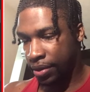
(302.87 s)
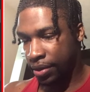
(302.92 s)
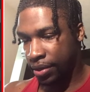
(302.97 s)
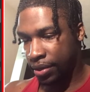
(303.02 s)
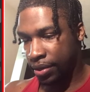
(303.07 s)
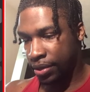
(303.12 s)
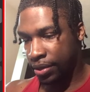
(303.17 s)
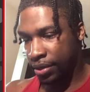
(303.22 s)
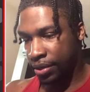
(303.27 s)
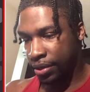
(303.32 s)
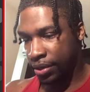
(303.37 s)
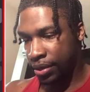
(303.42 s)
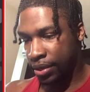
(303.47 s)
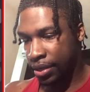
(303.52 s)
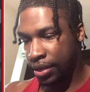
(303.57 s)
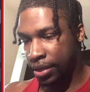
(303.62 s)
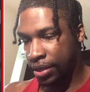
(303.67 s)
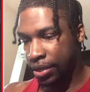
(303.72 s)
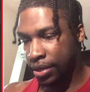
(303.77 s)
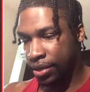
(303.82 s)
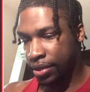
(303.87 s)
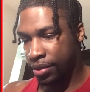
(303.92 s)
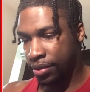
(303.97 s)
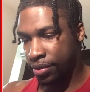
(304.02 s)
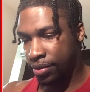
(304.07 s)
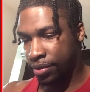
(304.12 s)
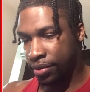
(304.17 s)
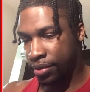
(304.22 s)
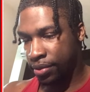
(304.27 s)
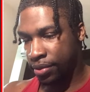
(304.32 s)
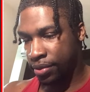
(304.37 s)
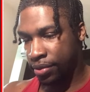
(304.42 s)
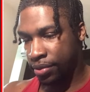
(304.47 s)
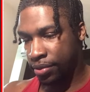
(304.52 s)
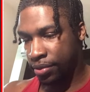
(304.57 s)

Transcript: (silence)